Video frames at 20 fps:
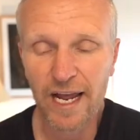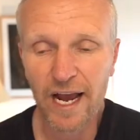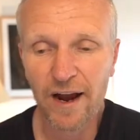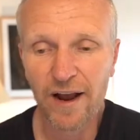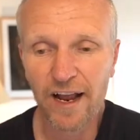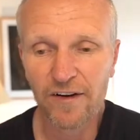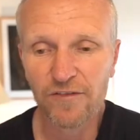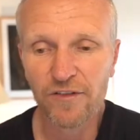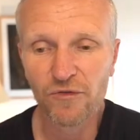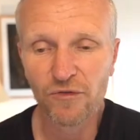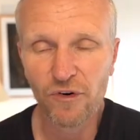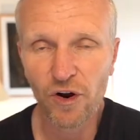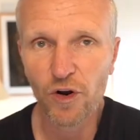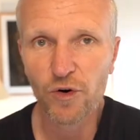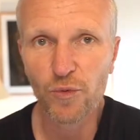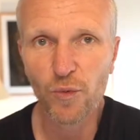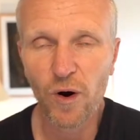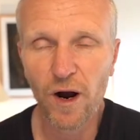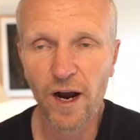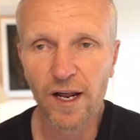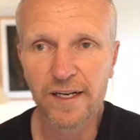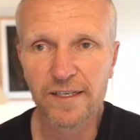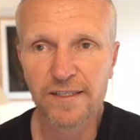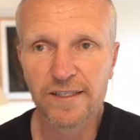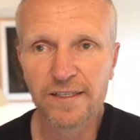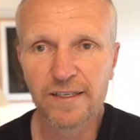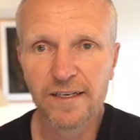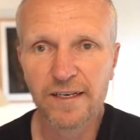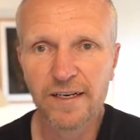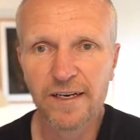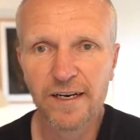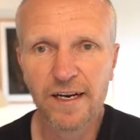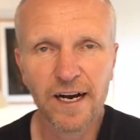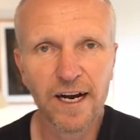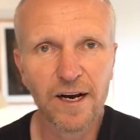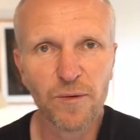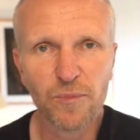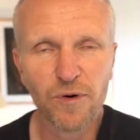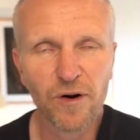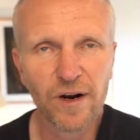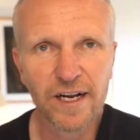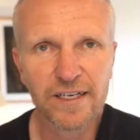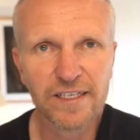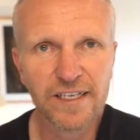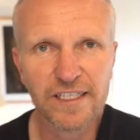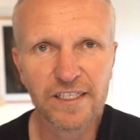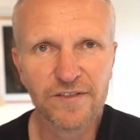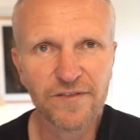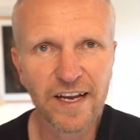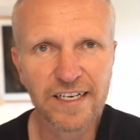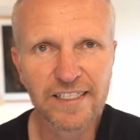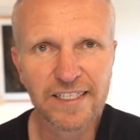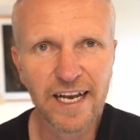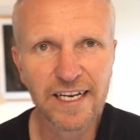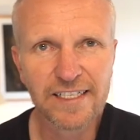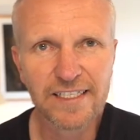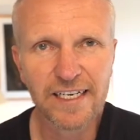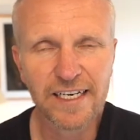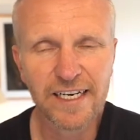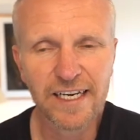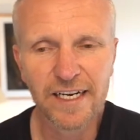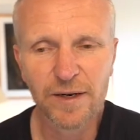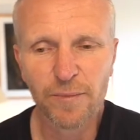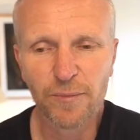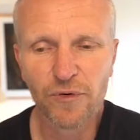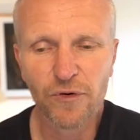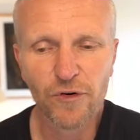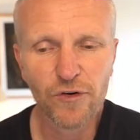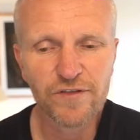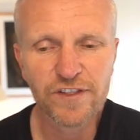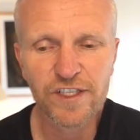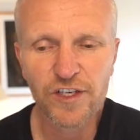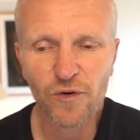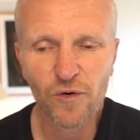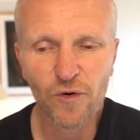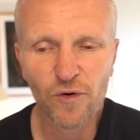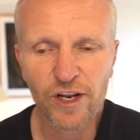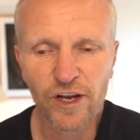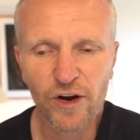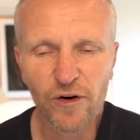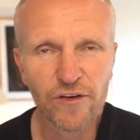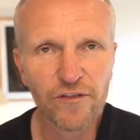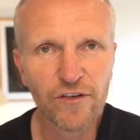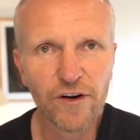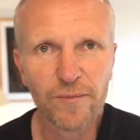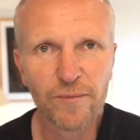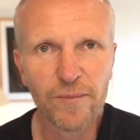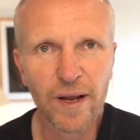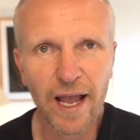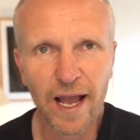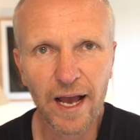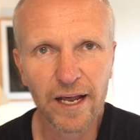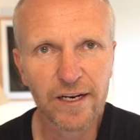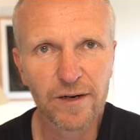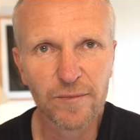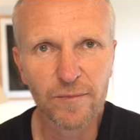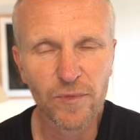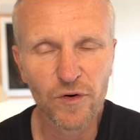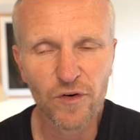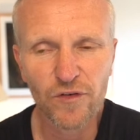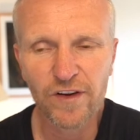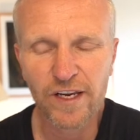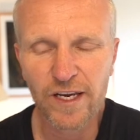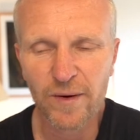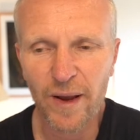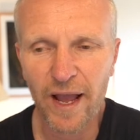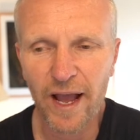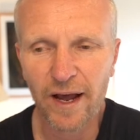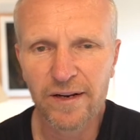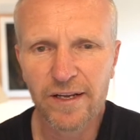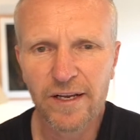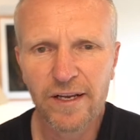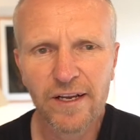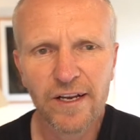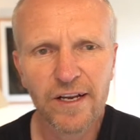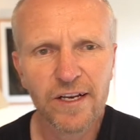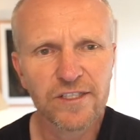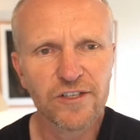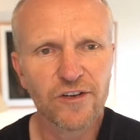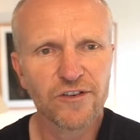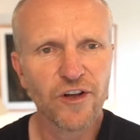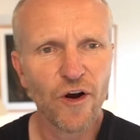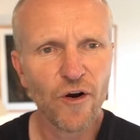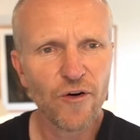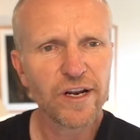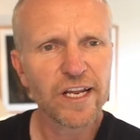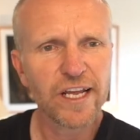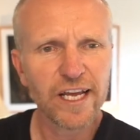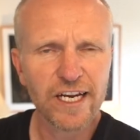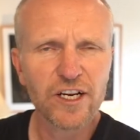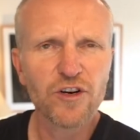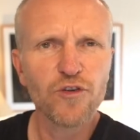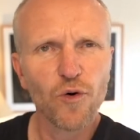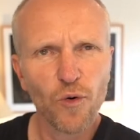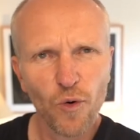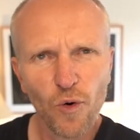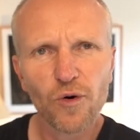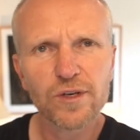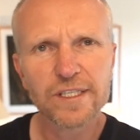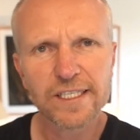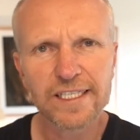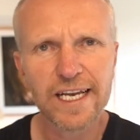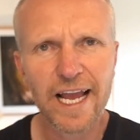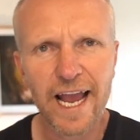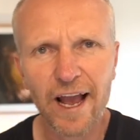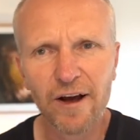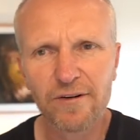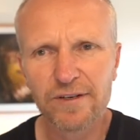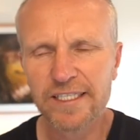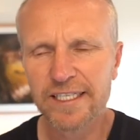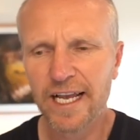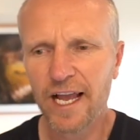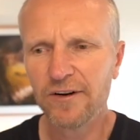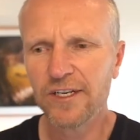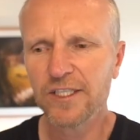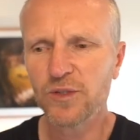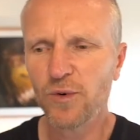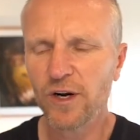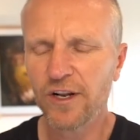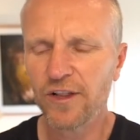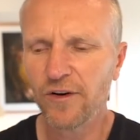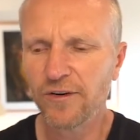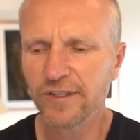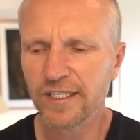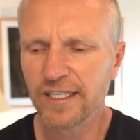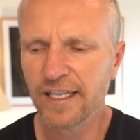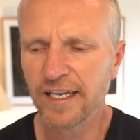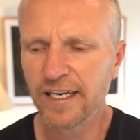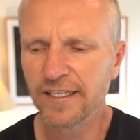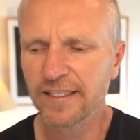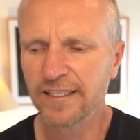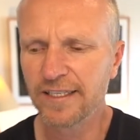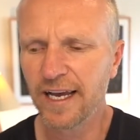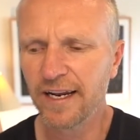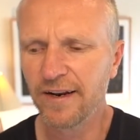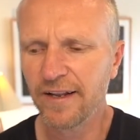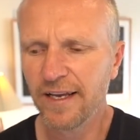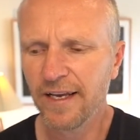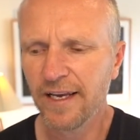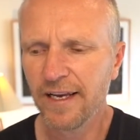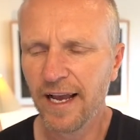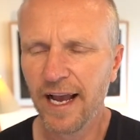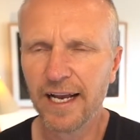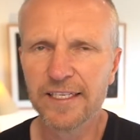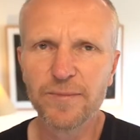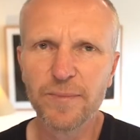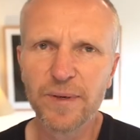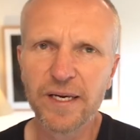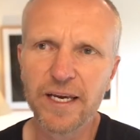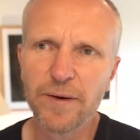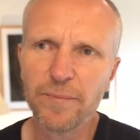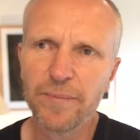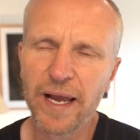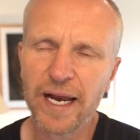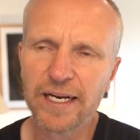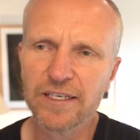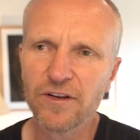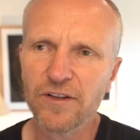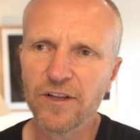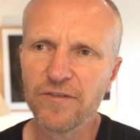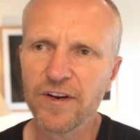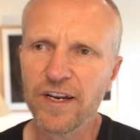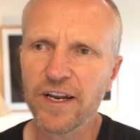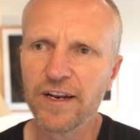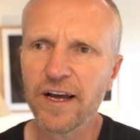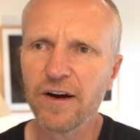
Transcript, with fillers: I now have the Rode Wireless um, product. It's fantastic. It improves the audio if I'm out and moving about. So don't ignore sound. Sound is one of those things that has a big impact on the video.